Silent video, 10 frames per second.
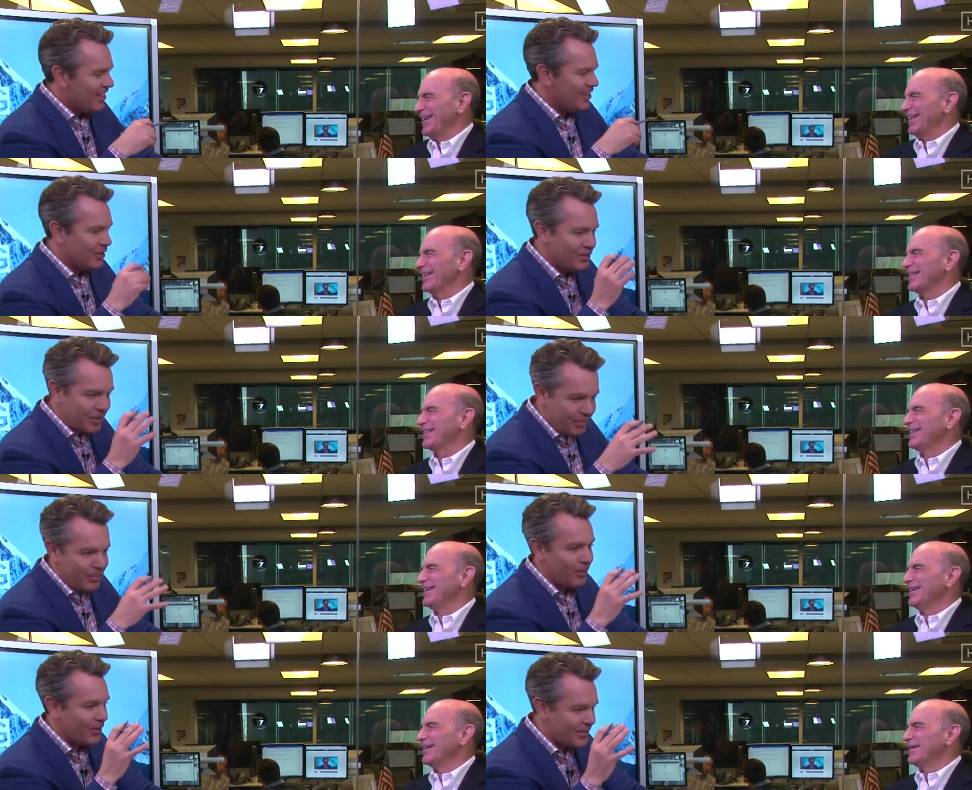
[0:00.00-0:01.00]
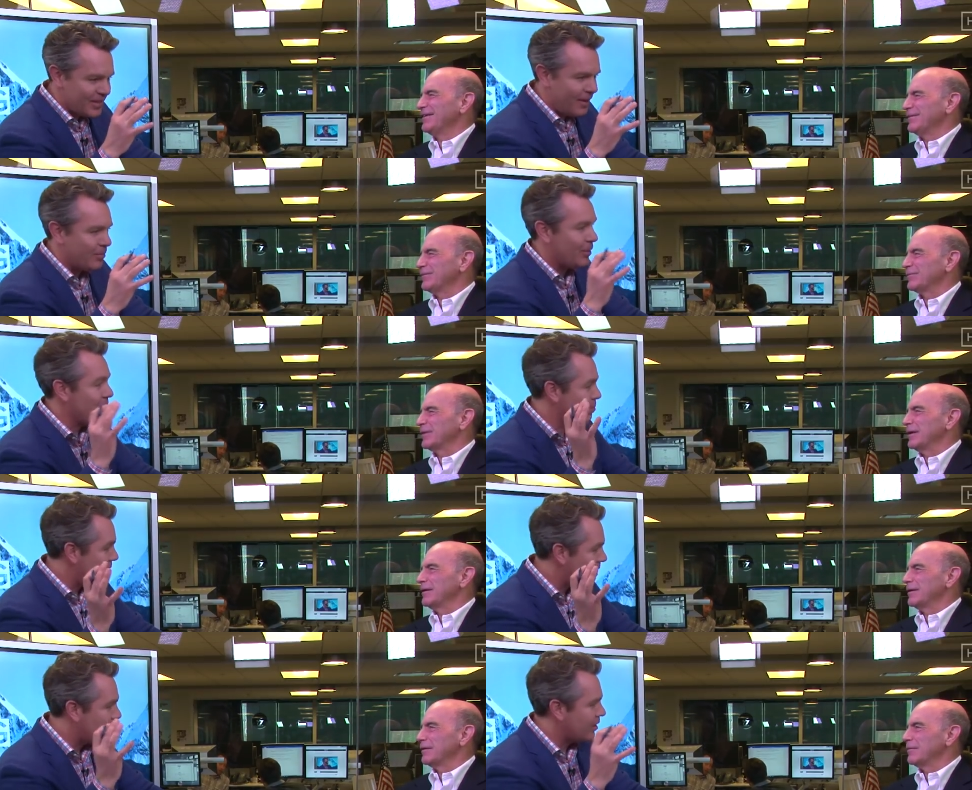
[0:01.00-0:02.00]
Speaker 1: You go to J.P. Morgan, Salomon Brothers,
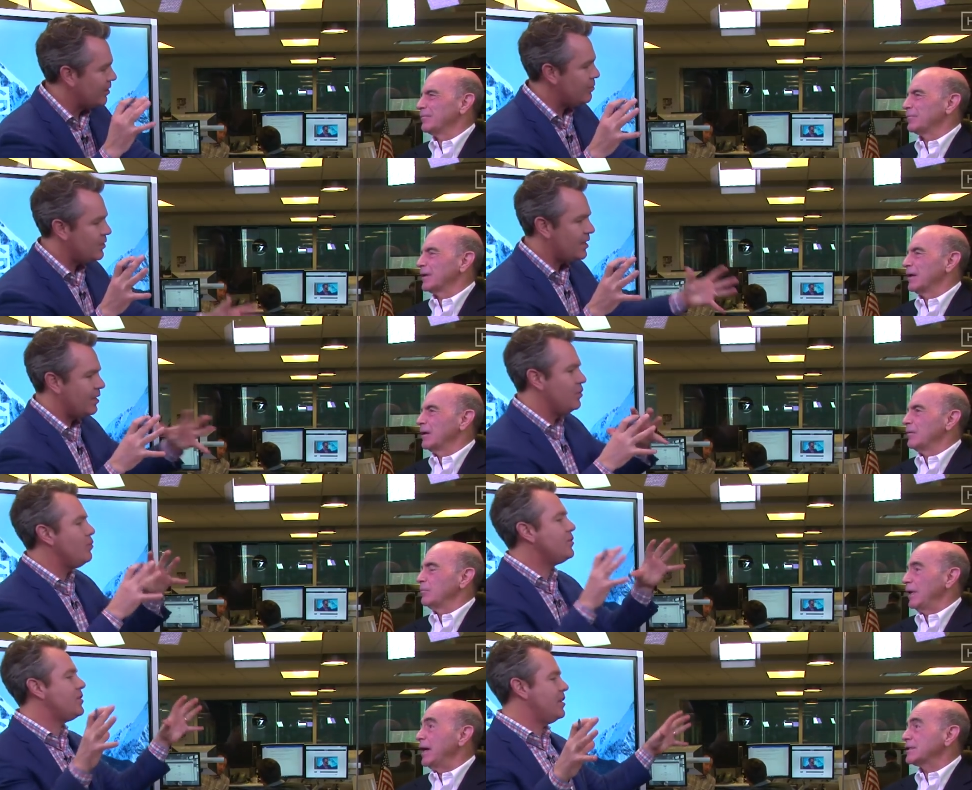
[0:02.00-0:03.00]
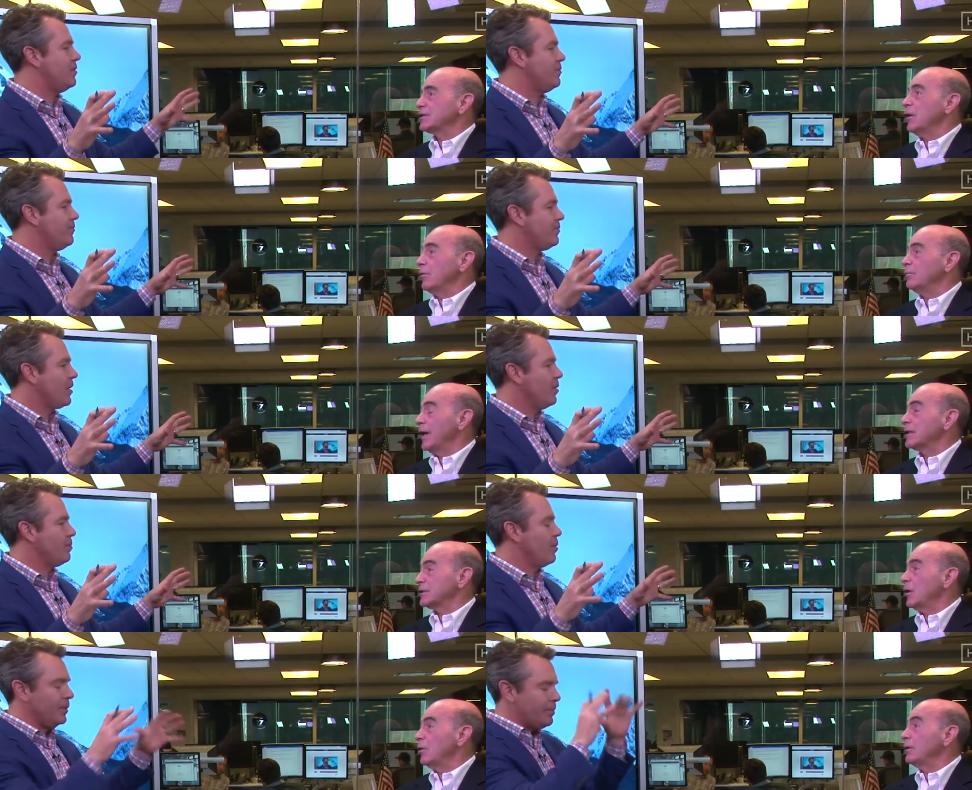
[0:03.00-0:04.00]
BlackRock. Like you've seen, you've Blackstone, seen
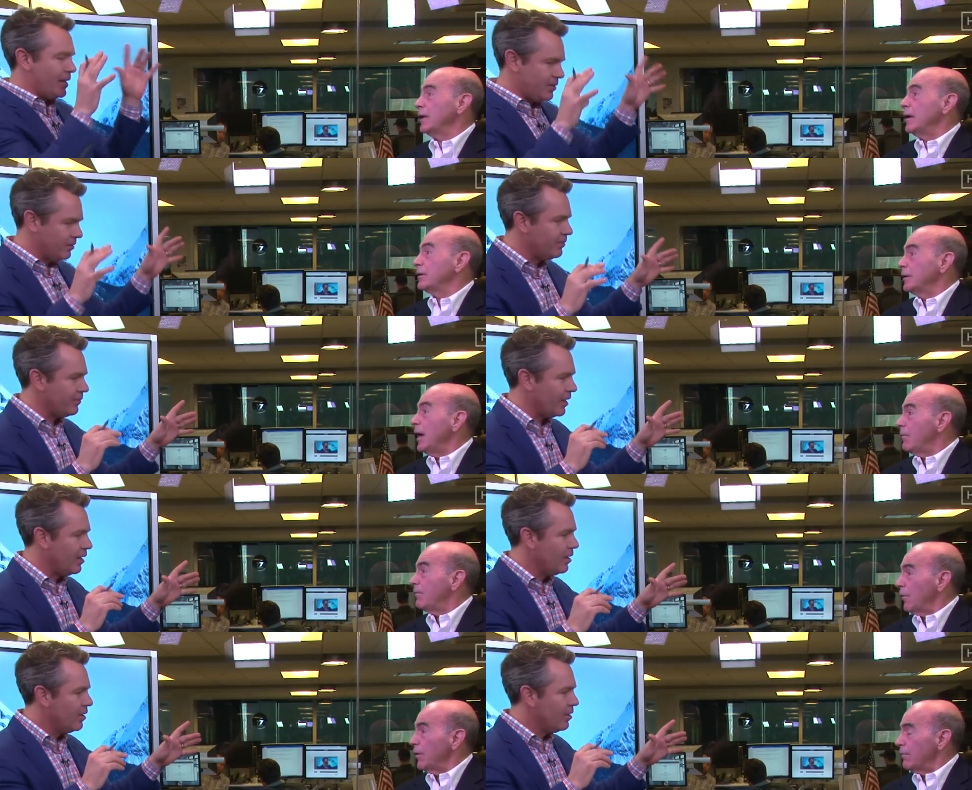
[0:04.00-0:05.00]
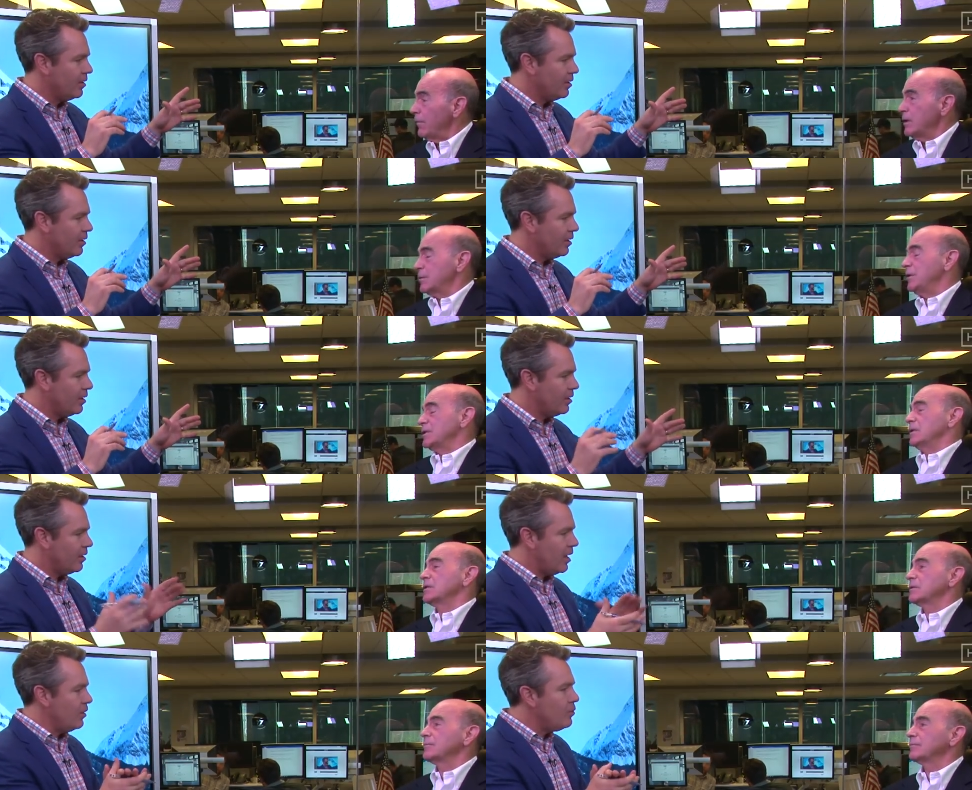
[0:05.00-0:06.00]
Blackstone, Blackstone.
Speaker 2: Yeah, yeah, for their funds
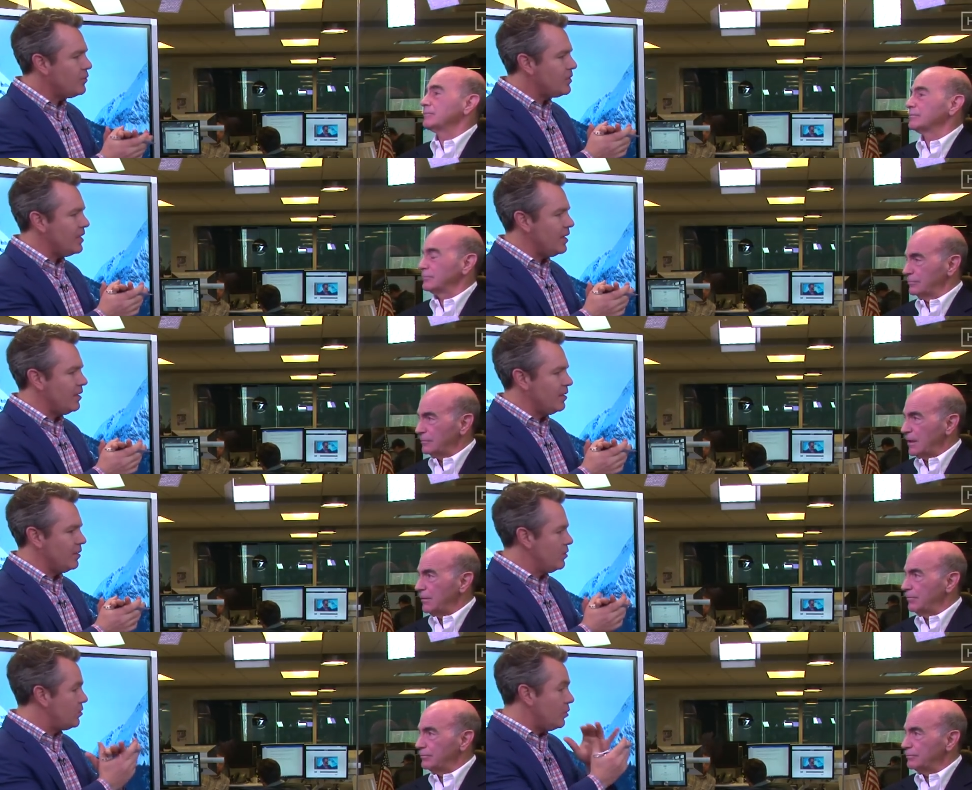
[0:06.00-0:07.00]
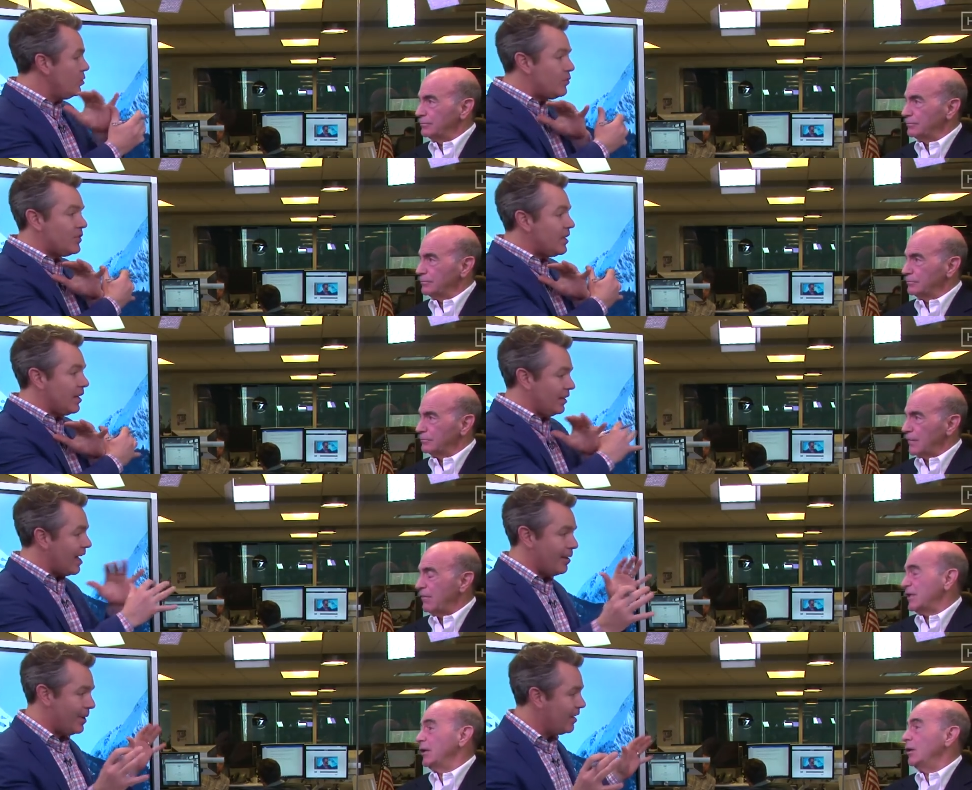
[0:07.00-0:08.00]
business.
Speaker 1: And you've seen, yeah. so you've seen a
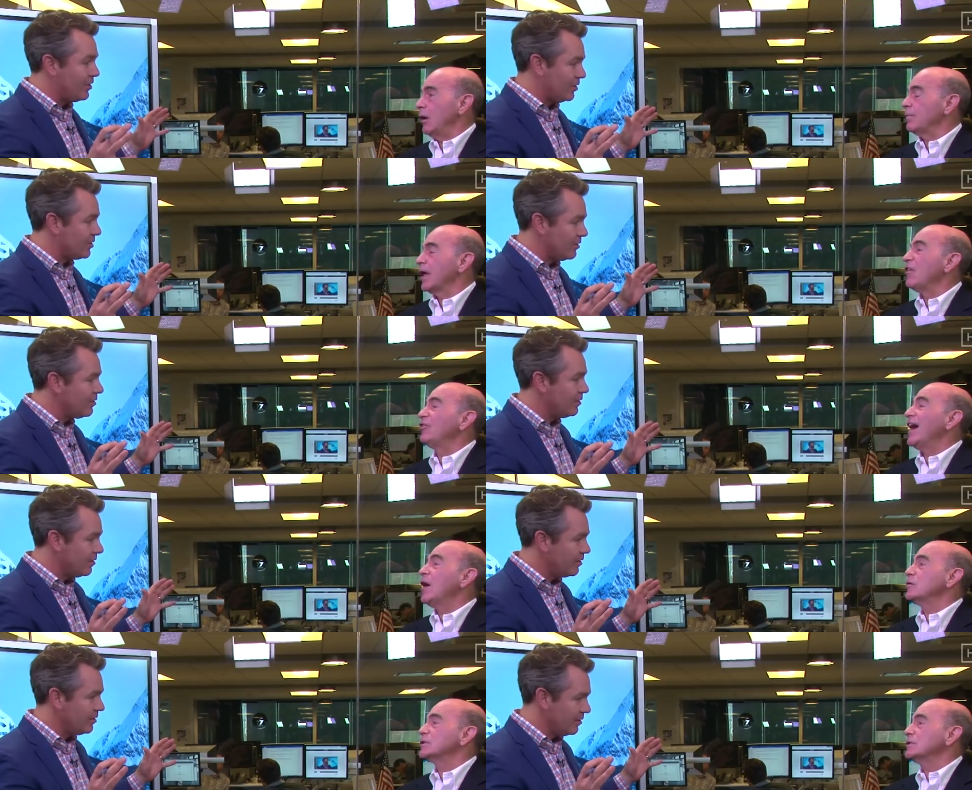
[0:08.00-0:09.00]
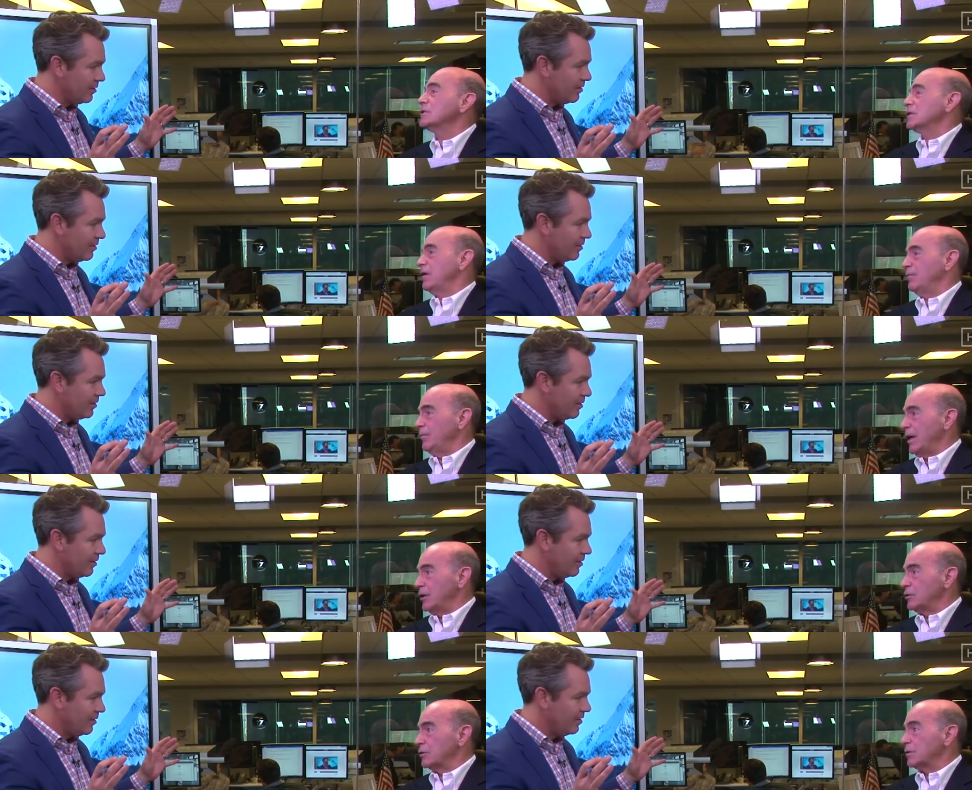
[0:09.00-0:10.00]
lot I've of managers.
Speaker 2: Thousands of
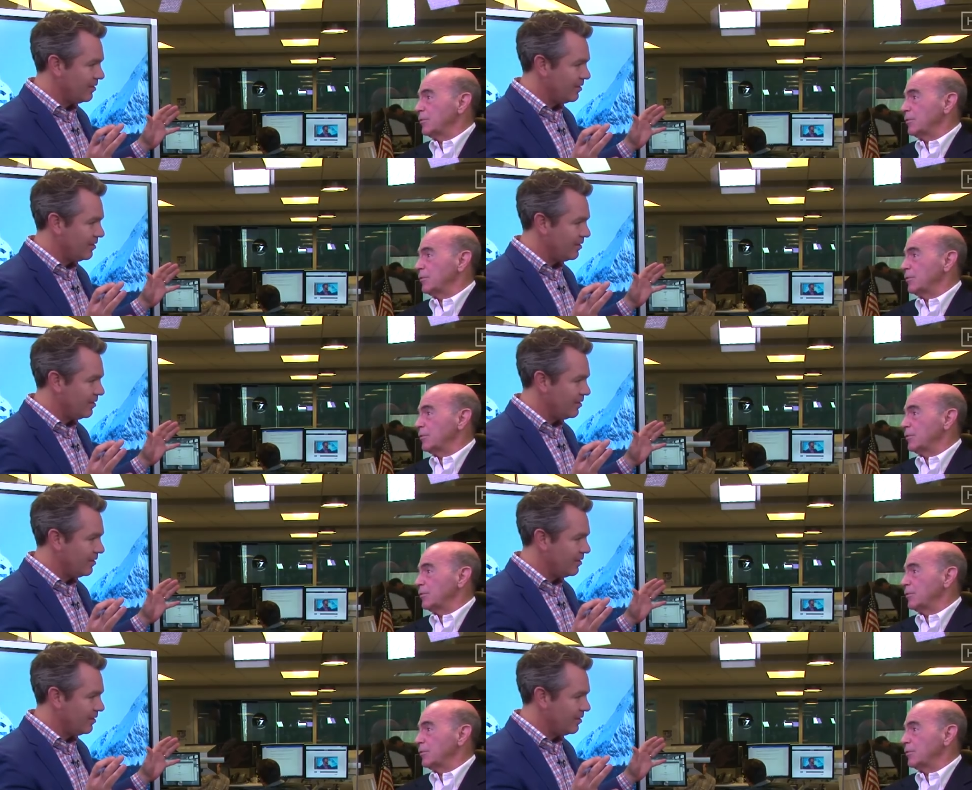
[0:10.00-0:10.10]
managers'